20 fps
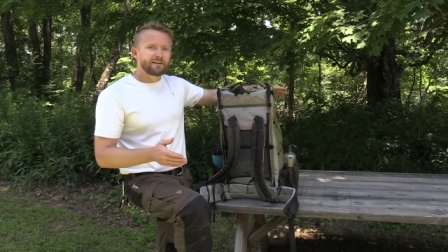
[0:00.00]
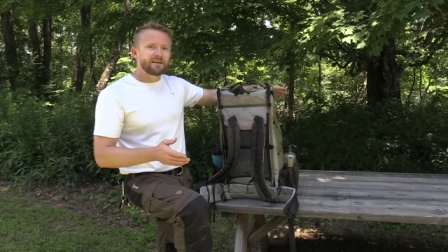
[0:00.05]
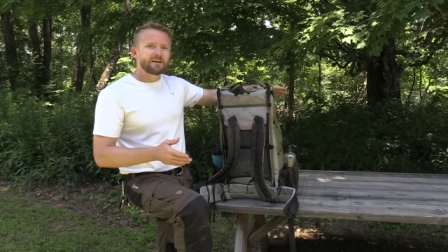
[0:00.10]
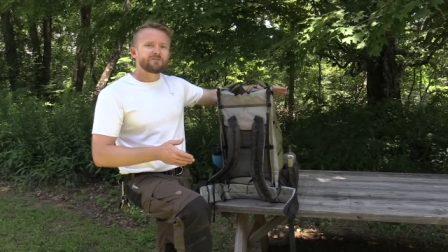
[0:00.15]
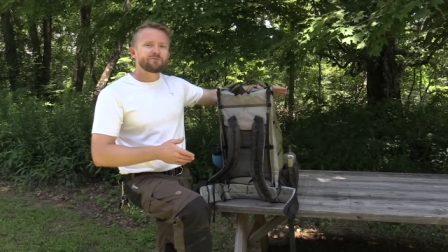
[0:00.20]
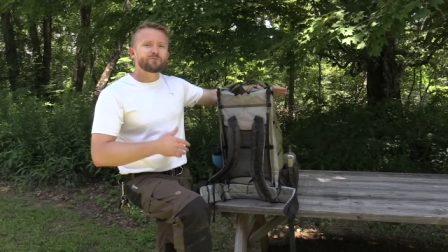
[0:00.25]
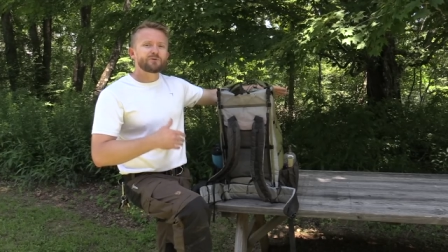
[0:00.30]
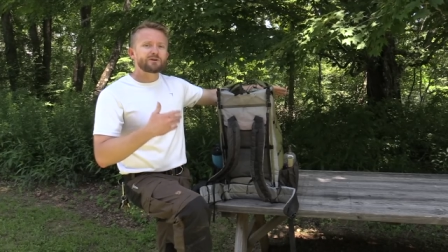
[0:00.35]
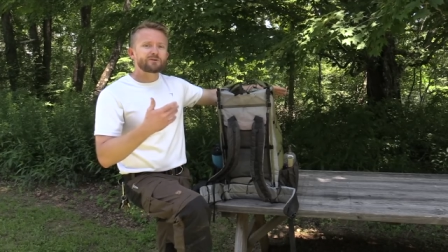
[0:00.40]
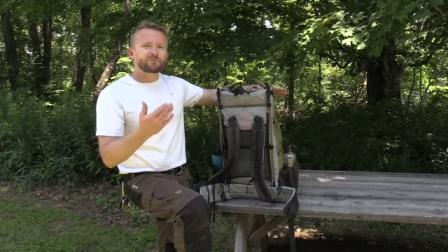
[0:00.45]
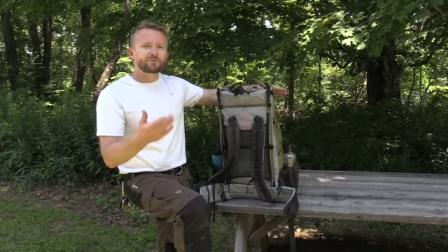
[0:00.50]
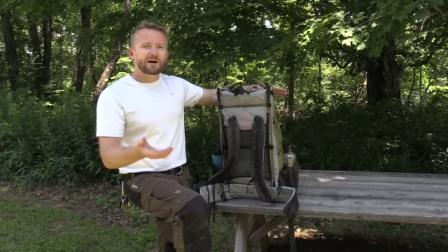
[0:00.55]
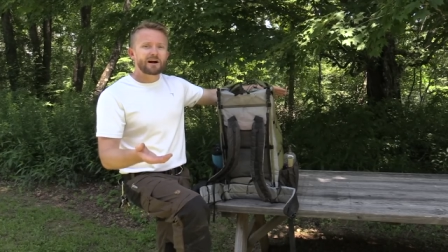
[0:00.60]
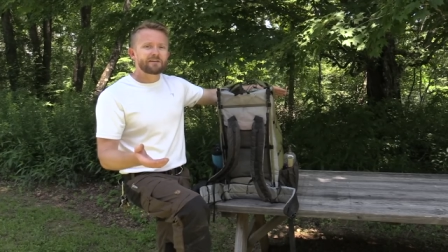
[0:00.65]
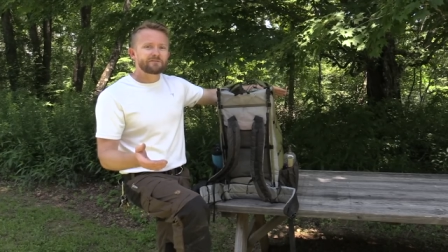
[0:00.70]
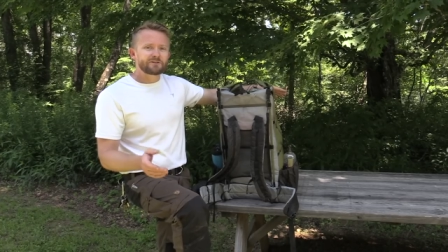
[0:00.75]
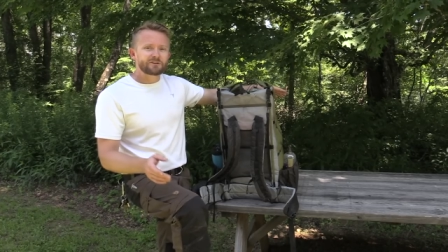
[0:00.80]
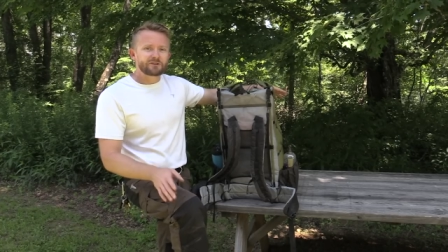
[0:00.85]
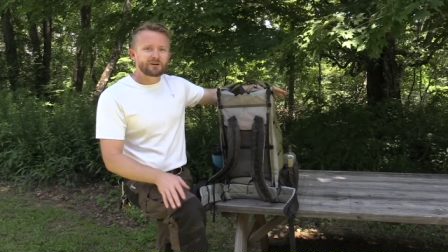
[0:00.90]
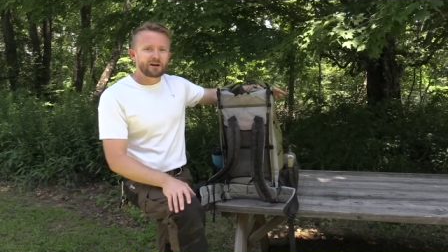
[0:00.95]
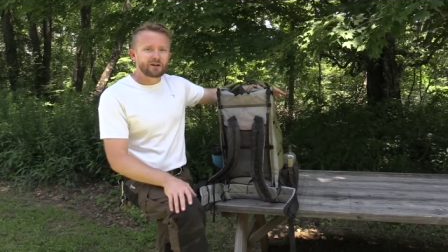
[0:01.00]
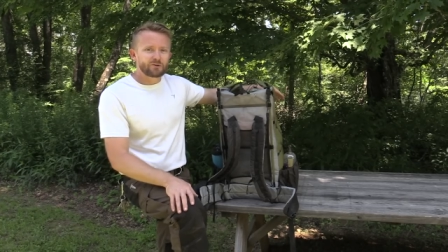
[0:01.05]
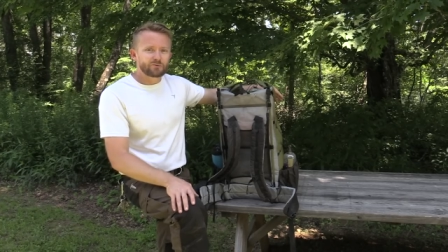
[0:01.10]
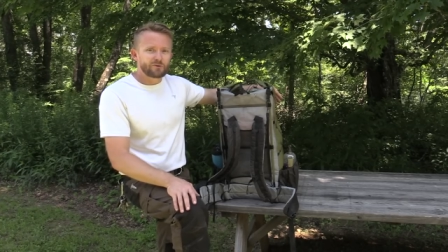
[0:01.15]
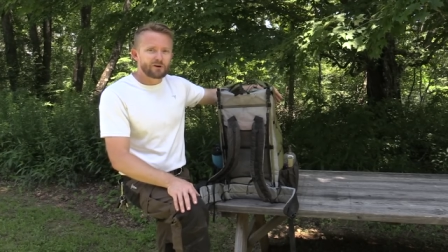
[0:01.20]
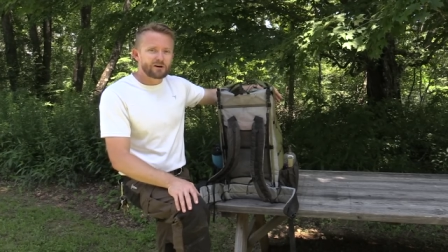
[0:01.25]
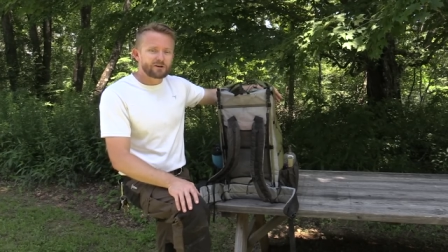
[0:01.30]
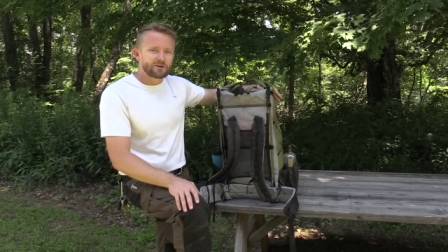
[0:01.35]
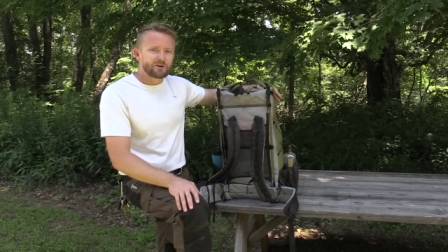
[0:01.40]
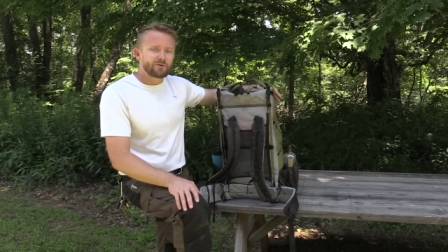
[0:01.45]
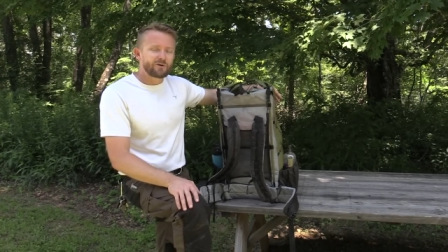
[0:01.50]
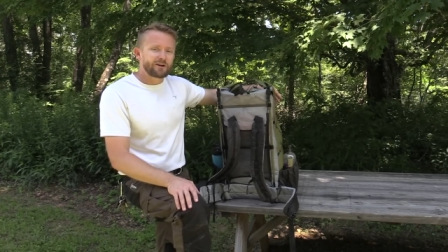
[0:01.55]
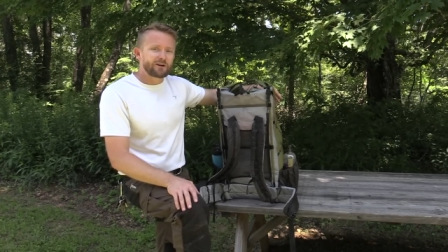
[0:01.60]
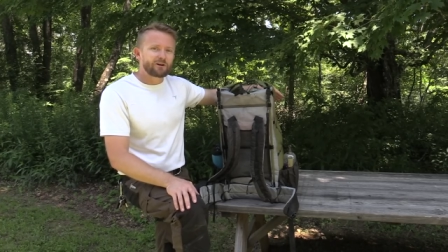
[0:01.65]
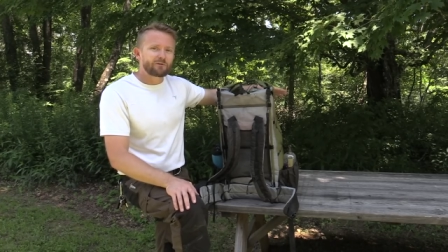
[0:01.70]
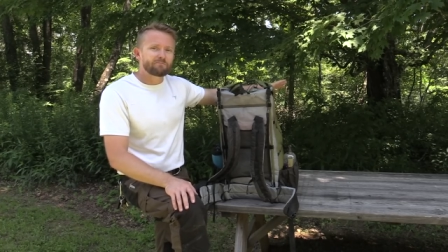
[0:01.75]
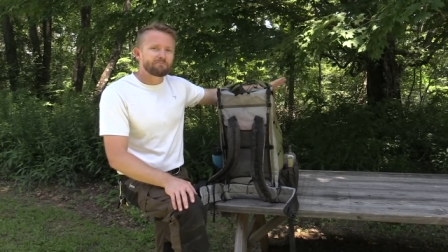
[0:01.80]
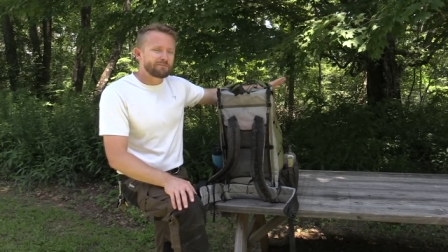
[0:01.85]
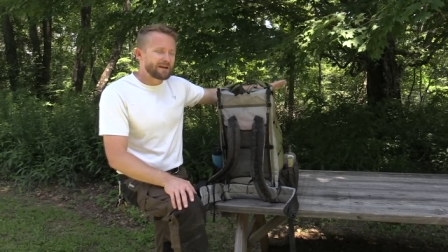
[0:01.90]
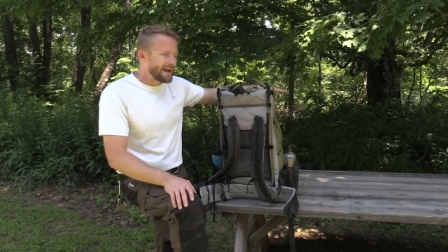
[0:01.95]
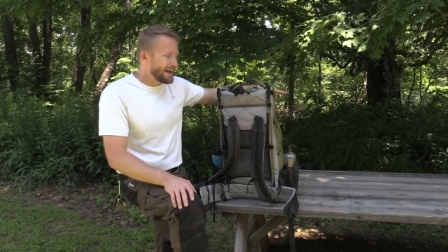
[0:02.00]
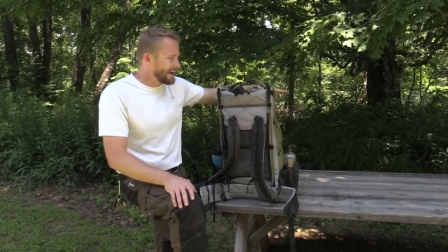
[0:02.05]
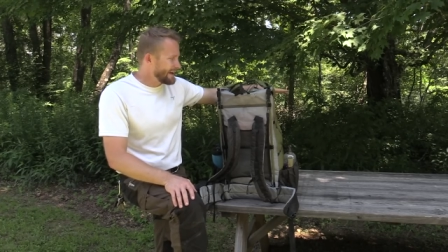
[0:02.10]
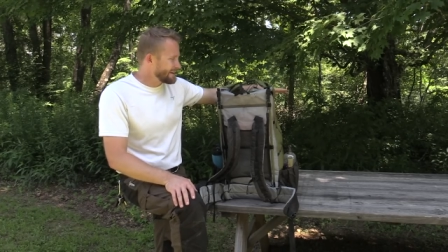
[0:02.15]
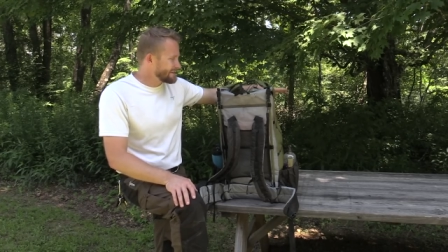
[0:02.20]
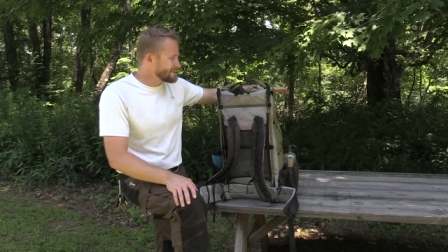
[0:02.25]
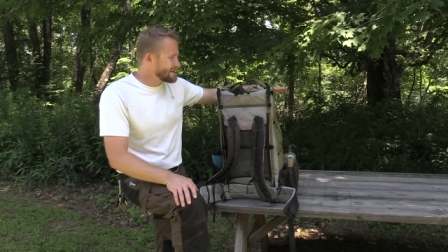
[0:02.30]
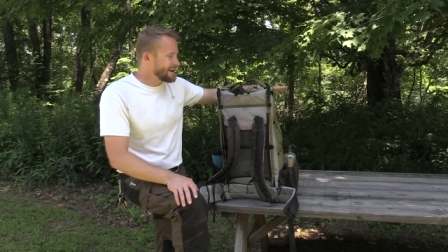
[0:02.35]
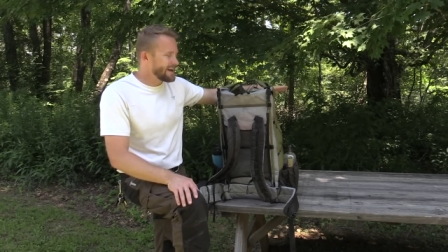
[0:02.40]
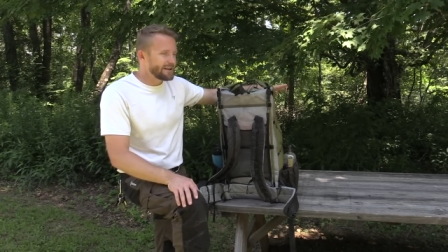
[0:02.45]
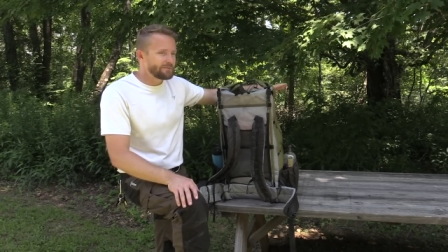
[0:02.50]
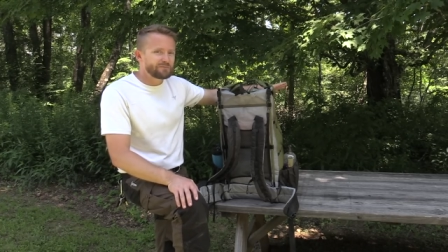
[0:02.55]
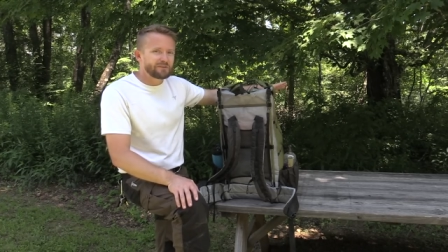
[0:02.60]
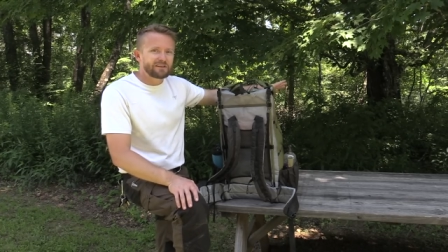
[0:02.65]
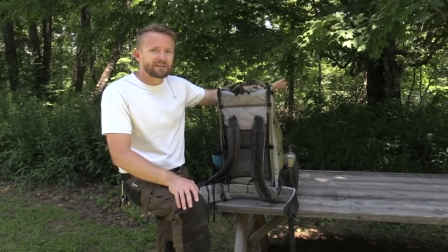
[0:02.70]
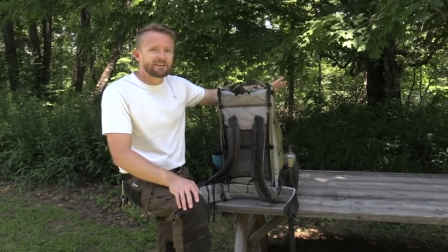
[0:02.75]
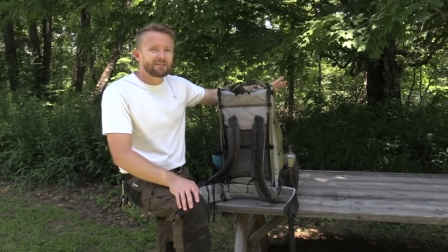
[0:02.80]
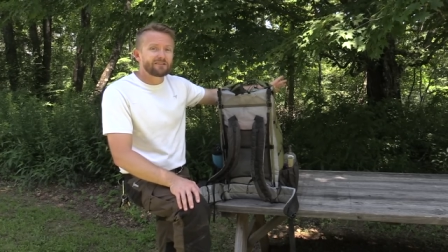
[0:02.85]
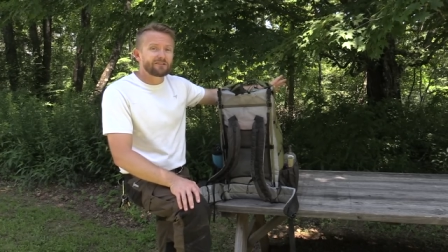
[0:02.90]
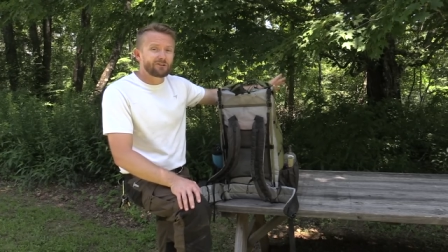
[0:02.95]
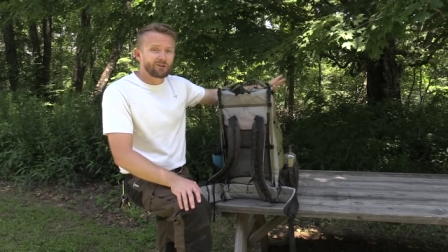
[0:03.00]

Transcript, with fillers: if we arrived in Colorado and our bags had been